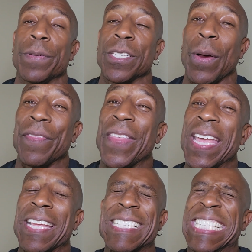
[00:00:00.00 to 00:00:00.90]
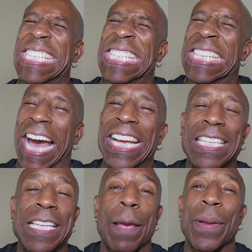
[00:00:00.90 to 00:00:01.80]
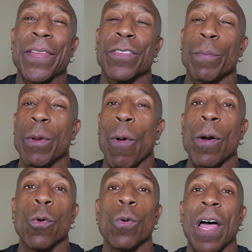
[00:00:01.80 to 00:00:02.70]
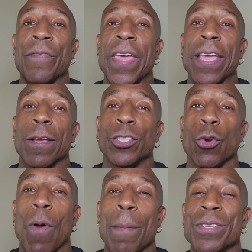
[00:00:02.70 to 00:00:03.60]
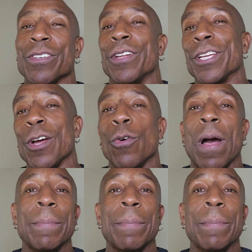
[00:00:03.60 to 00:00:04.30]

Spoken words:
So I hate to say it, but I think it's going to be Raul. I think Joe Roberts is going to go.